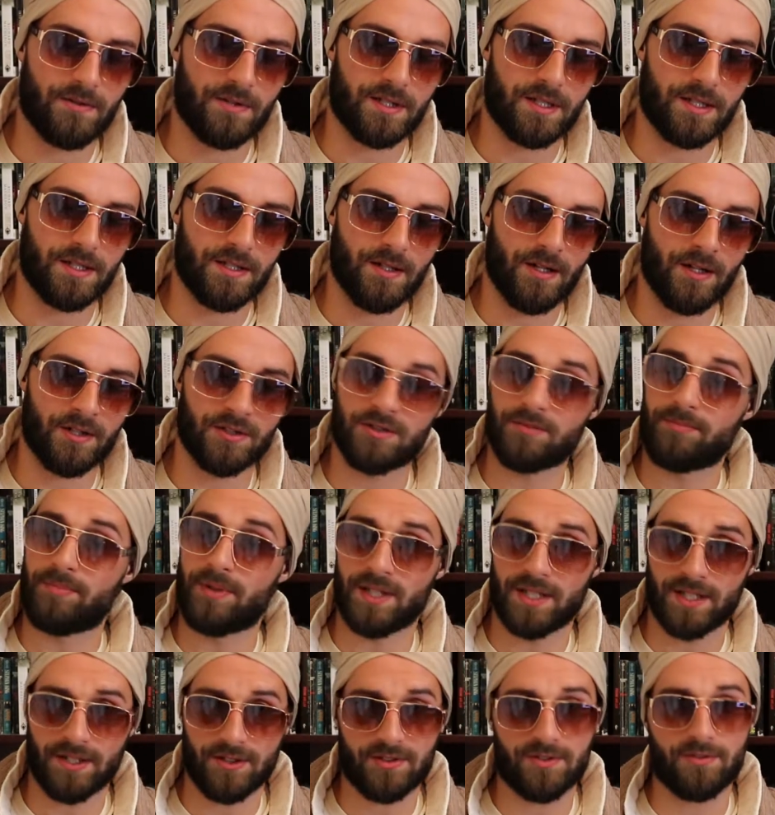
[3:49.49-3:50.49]
the
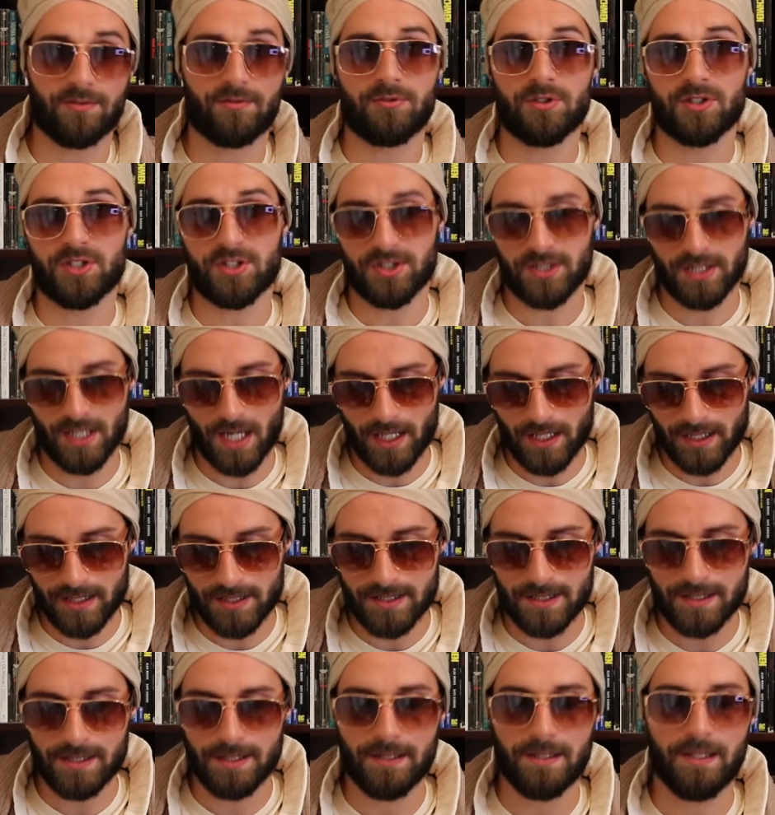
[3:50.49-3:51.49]
underpinnings of
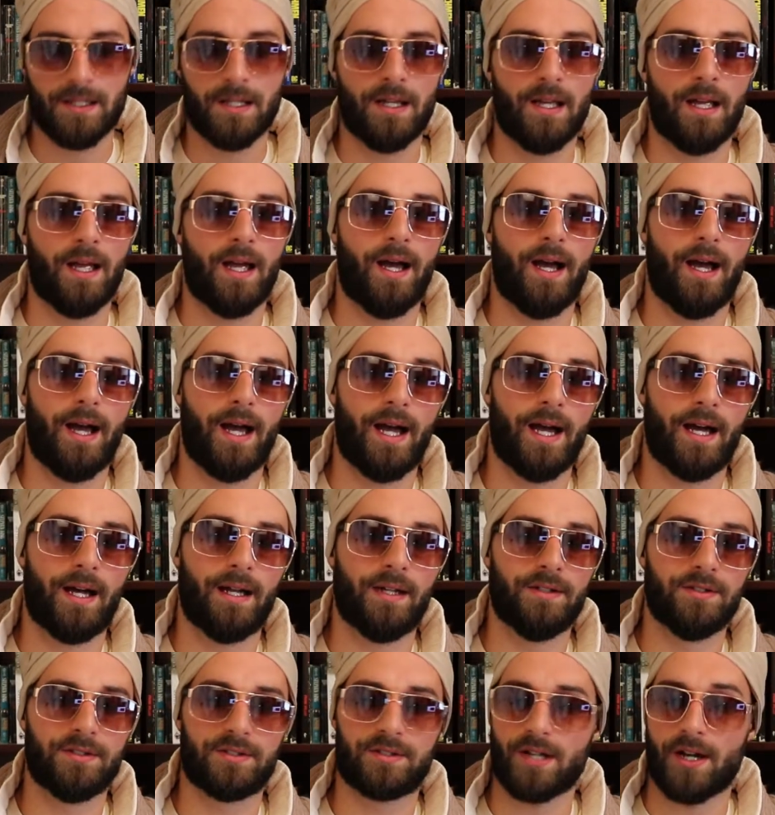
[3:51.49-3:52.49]
Christianity
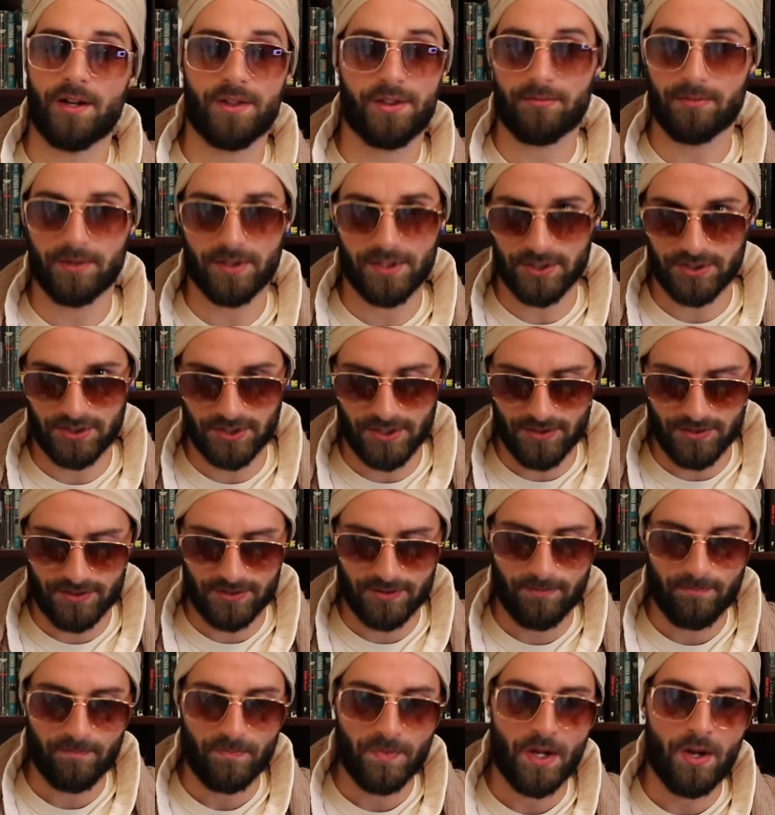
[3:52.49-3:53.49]
and other
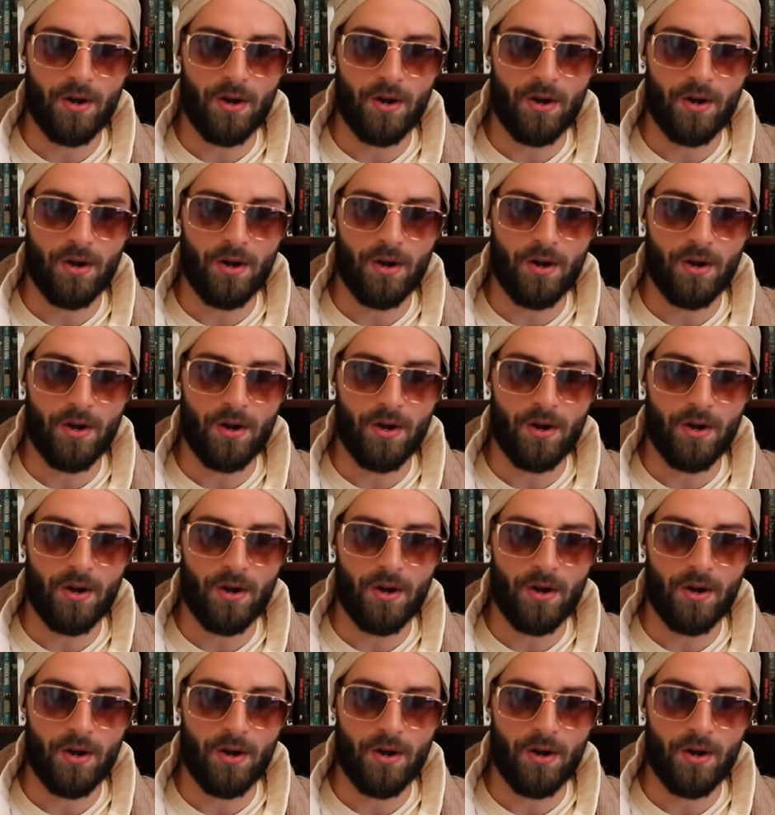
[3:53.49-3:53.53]
religions.